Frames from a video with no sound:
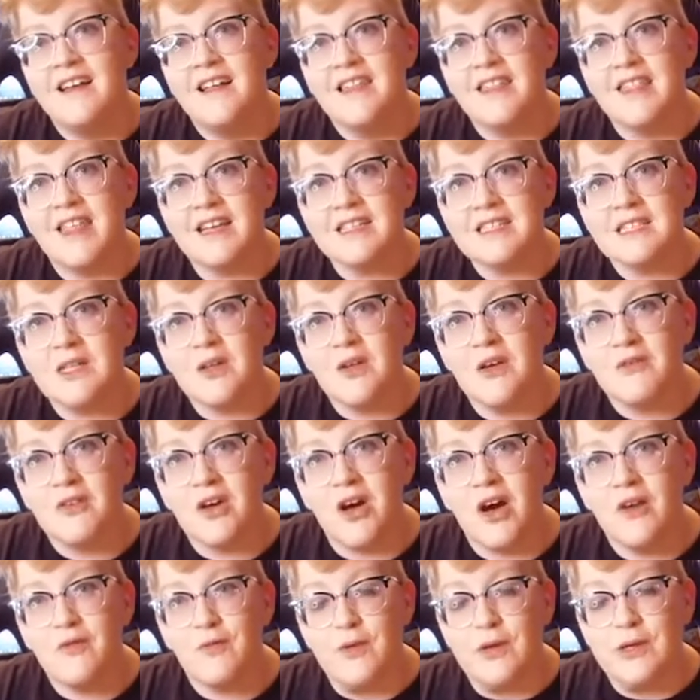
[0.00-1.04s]
That's all I've
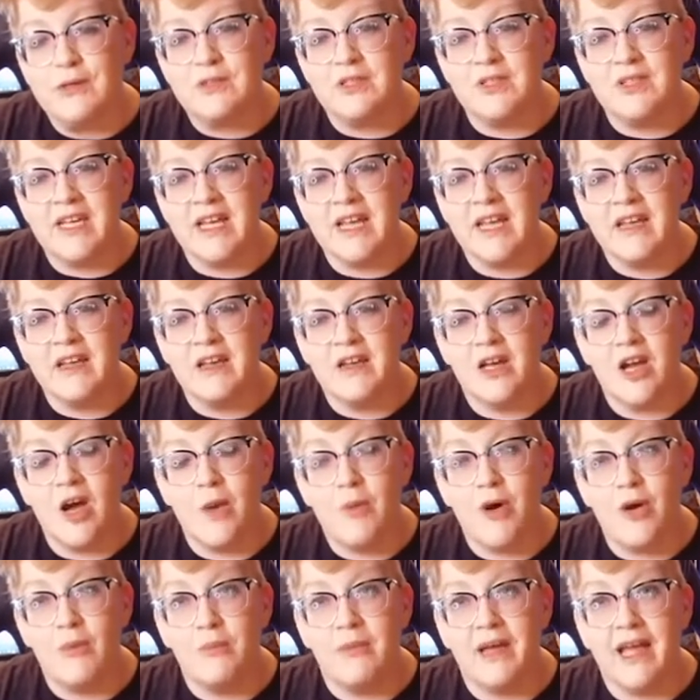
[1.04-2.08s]
got for you today. Come
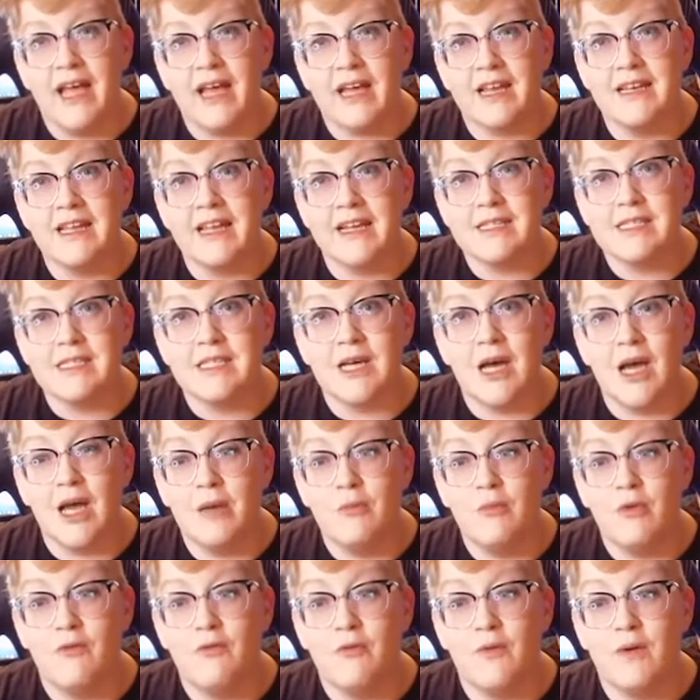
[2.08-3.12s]
on back next
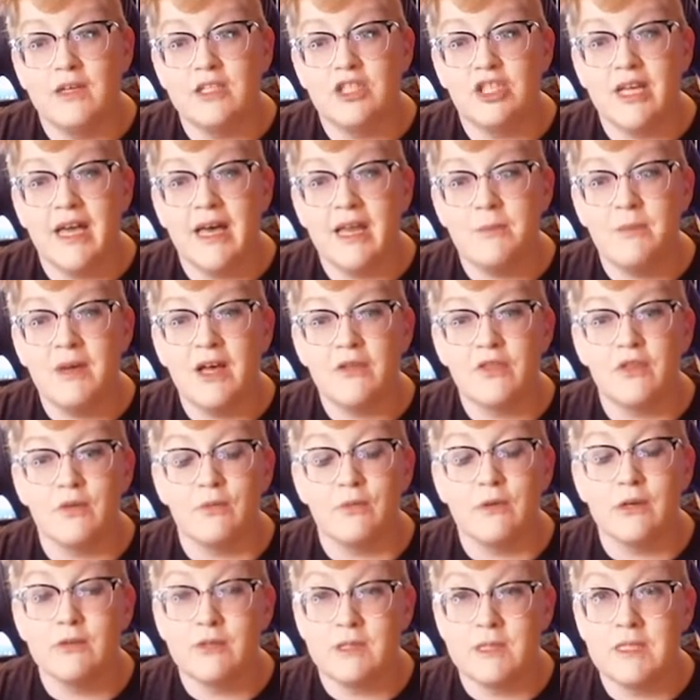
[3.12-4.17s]
time for a chat about the
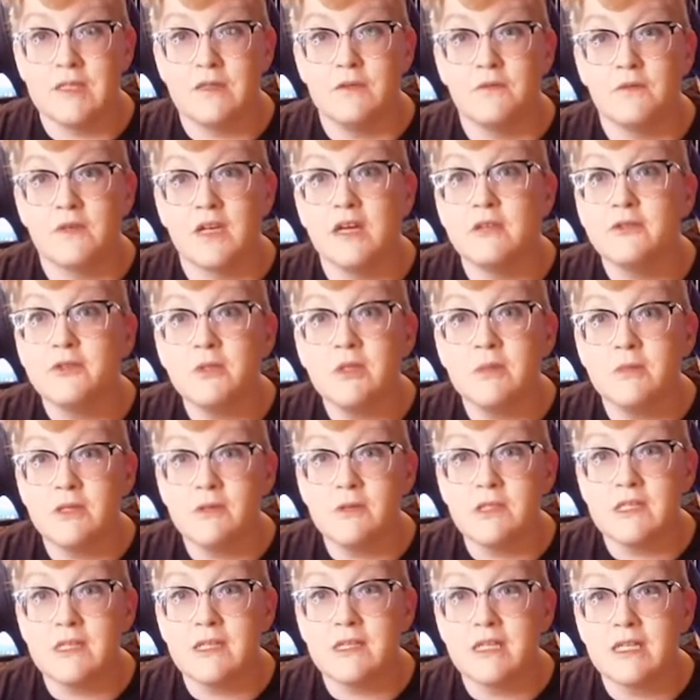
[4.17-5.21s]
roots of country
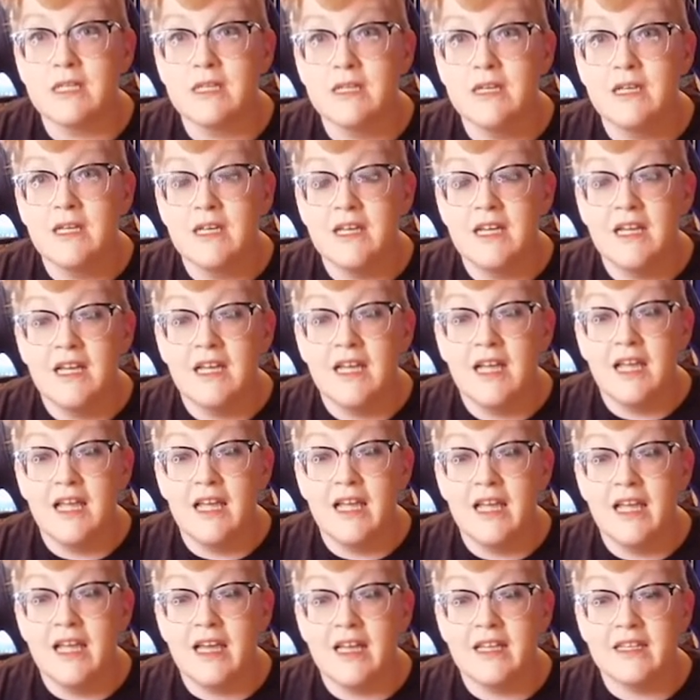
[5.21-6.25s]
music
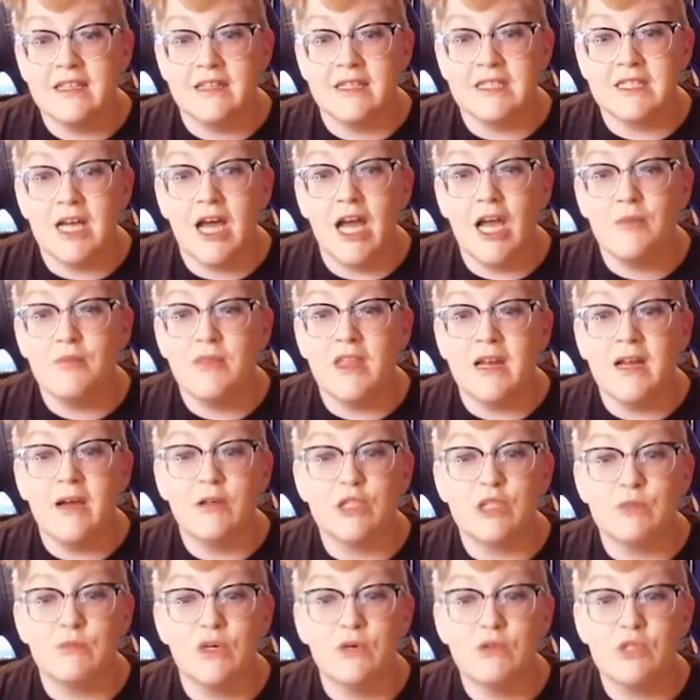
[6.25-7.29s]
and the time that I
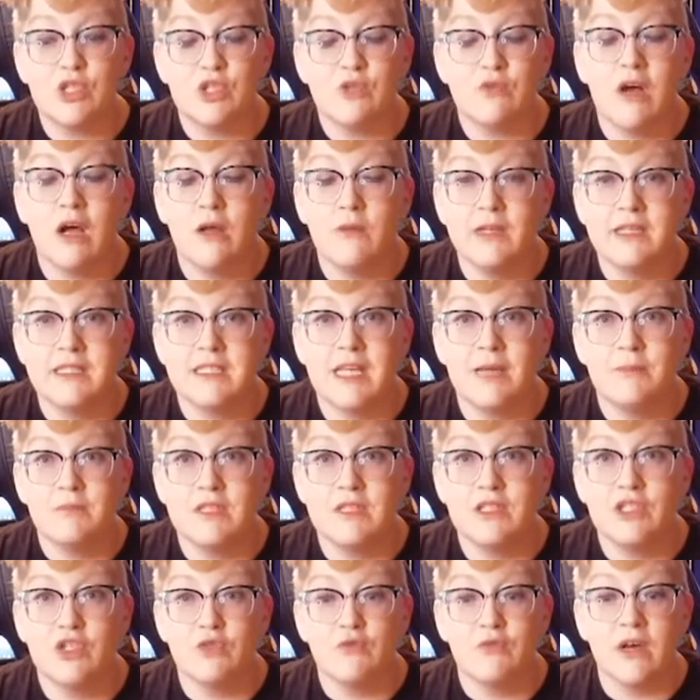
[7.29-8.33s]
was most strongly
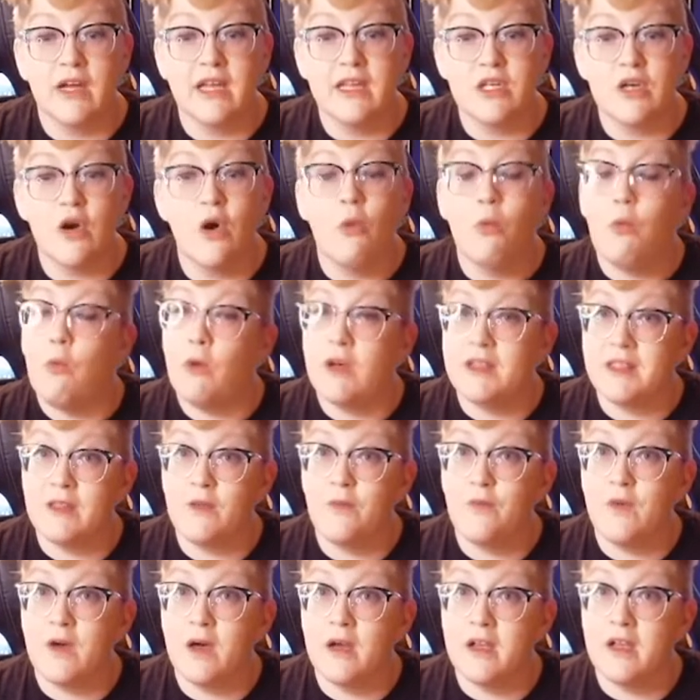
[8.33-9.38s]
tempted to write "what the
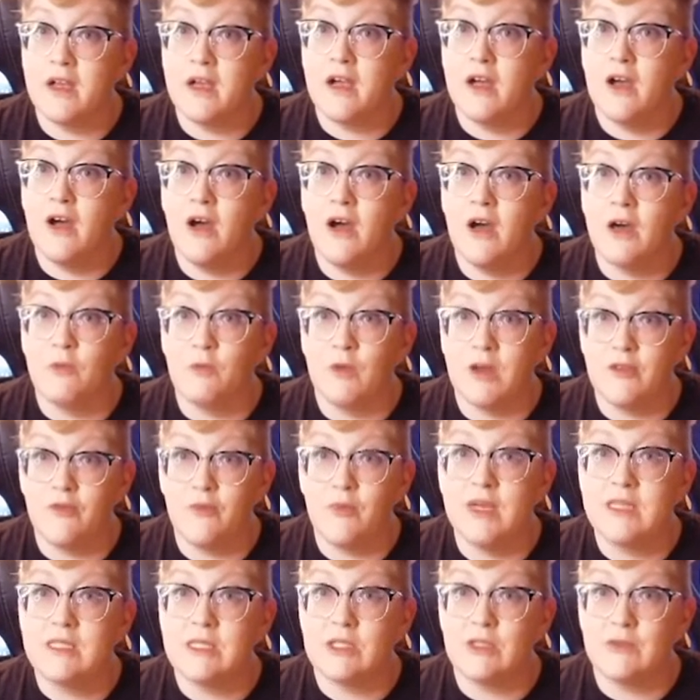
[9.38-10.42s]
fuck" on one of
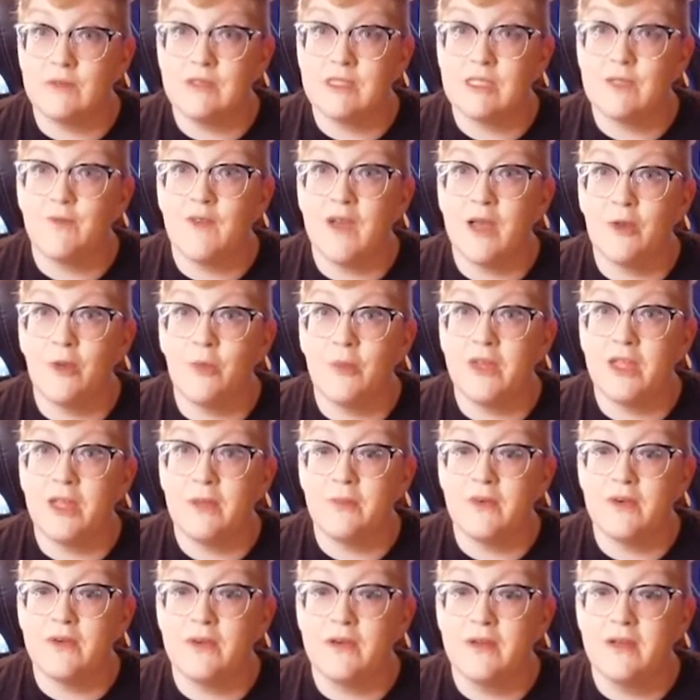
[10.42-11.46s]
my students' final
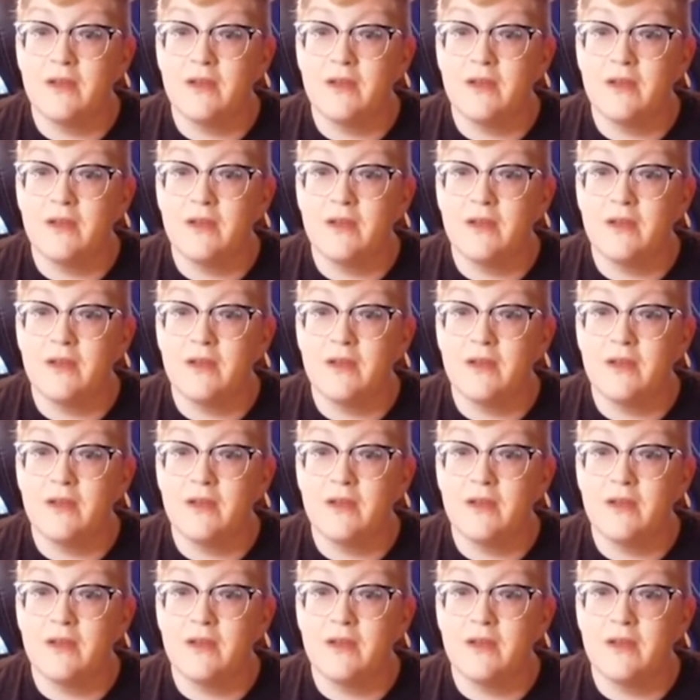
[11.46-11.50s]
paper.